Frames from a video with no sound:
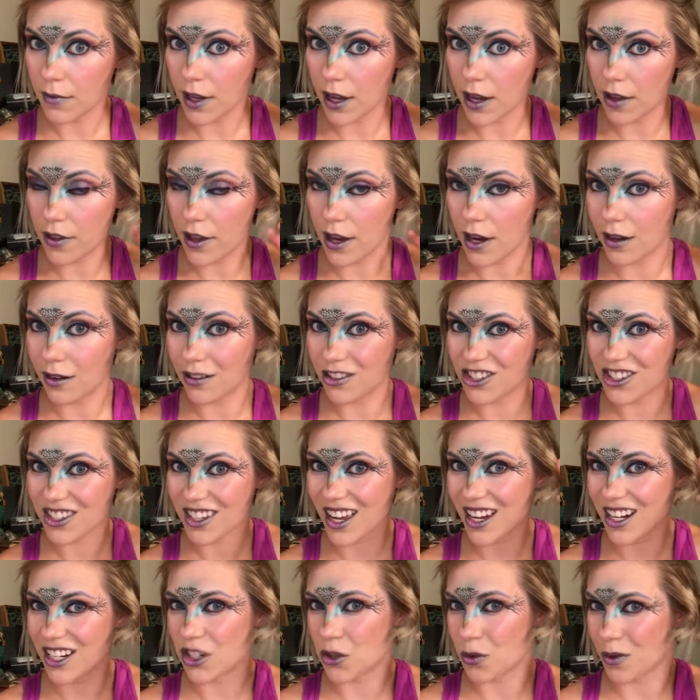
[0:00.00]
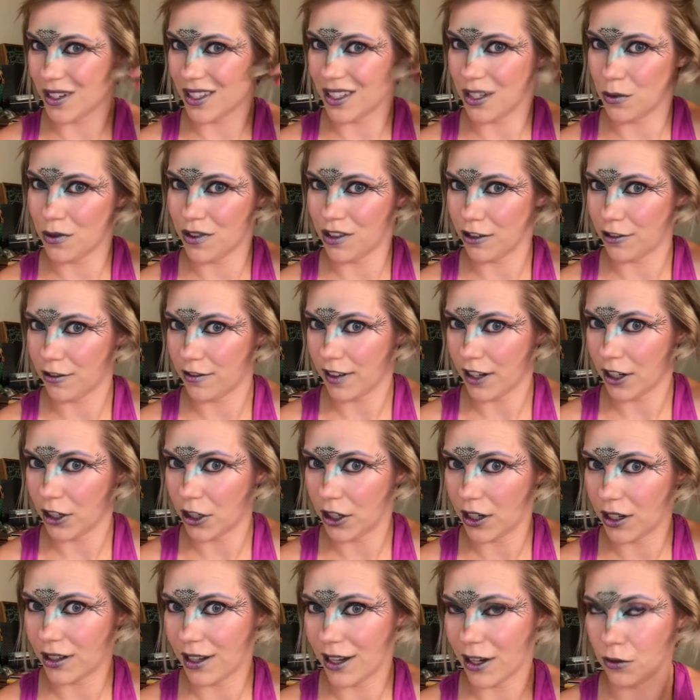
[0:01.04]
And then just kind of twist it with your
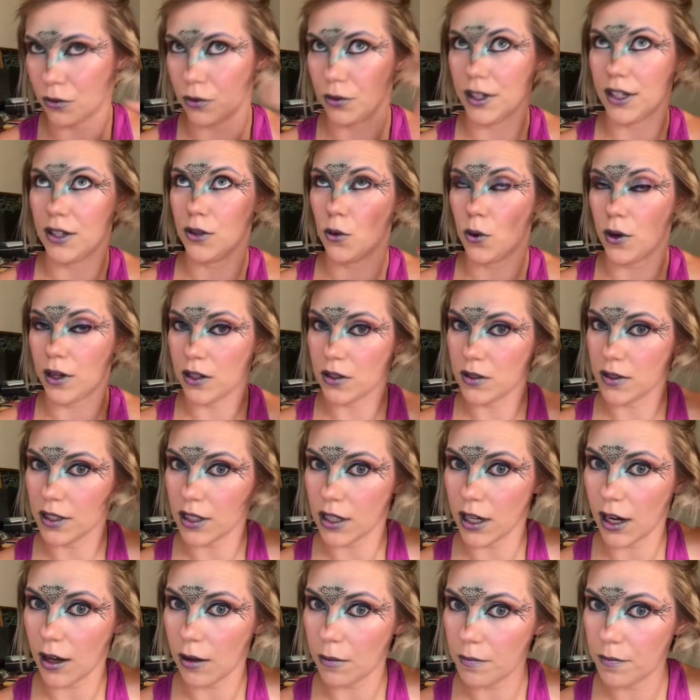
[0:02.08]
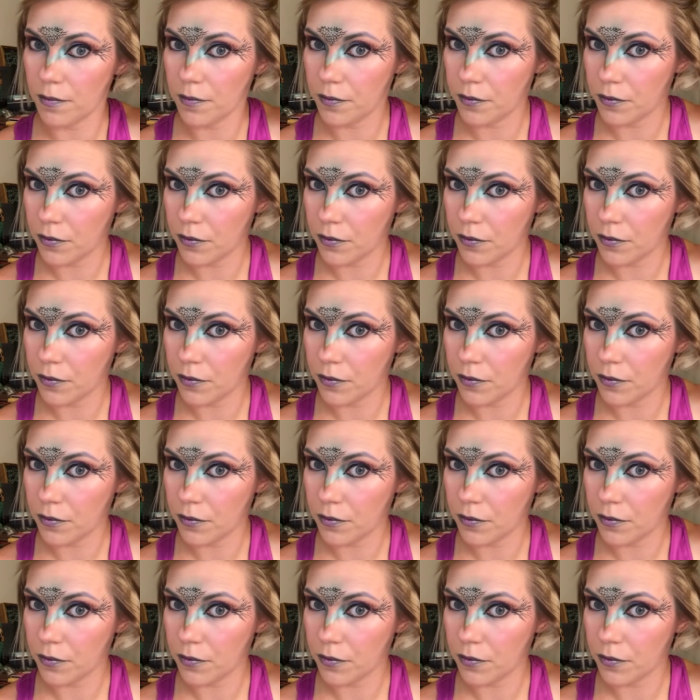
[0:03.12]
finger. It like recoils it up.